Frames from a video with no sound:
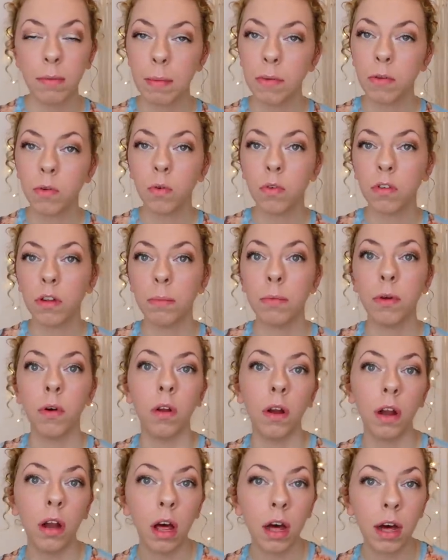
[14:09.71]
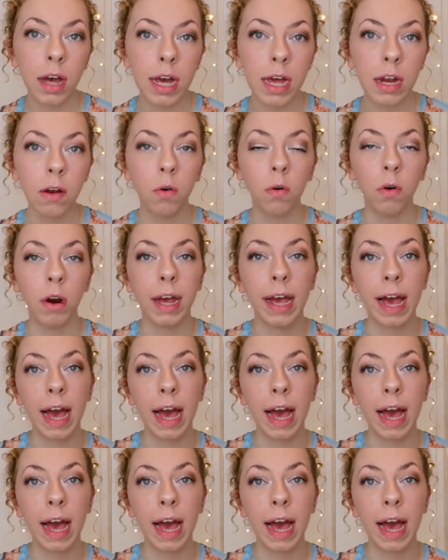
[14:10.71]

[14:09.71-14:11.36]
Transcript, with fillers: maybe talk to somebody online or a